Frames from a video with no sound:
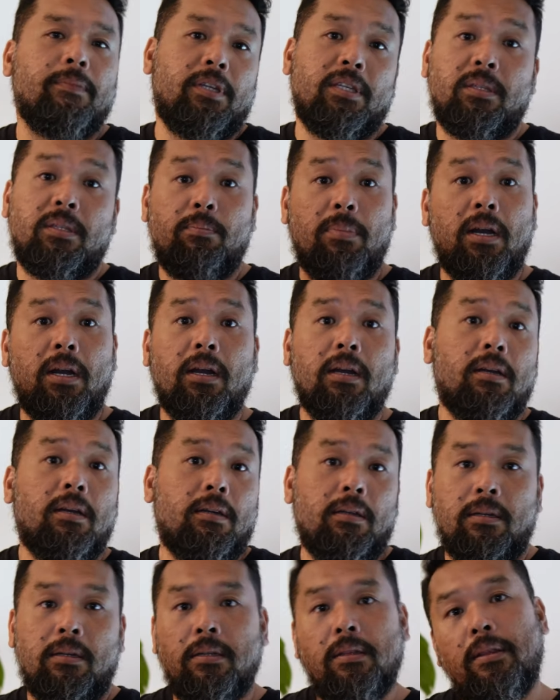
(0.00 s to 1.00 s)
just park
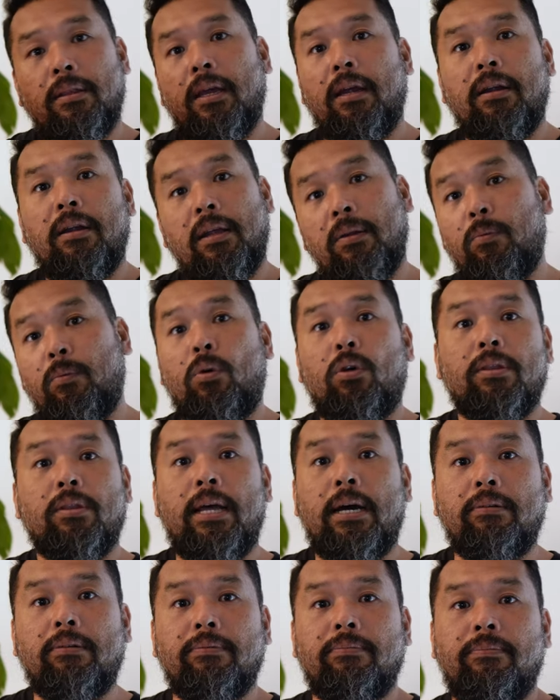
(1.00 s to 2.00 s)
there and walk
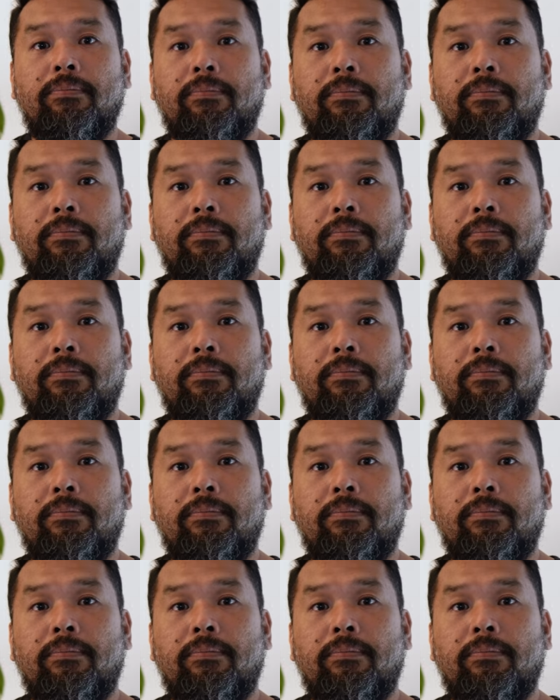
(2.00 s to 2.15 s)
down.